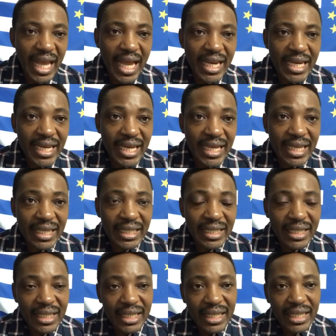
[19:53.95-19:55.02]
And
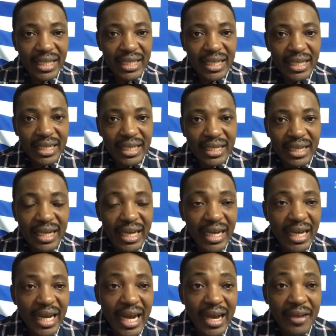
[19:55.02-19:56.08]

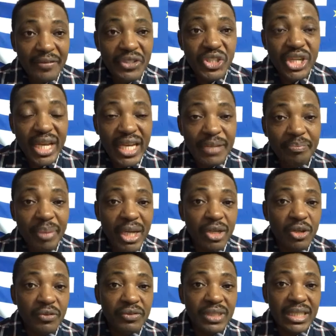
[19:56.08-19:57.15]
I have shared part
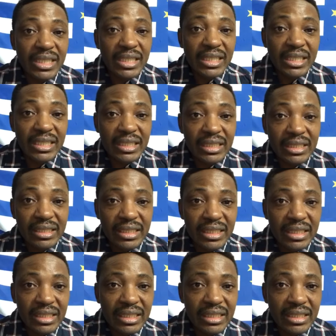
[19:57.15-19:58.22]
of
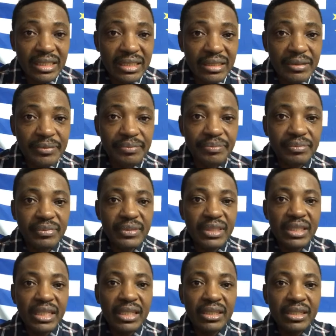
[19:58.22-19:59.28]
the
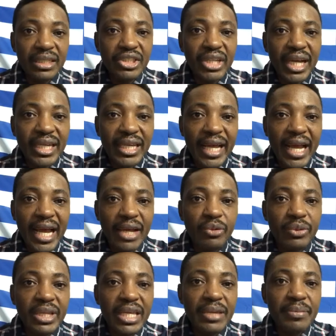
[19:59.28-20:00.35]
the chat I
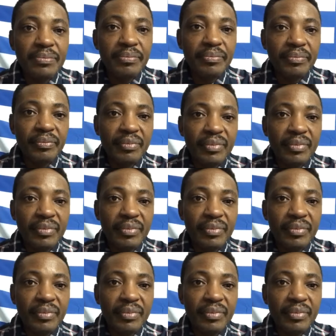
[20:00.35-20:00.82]
had with him.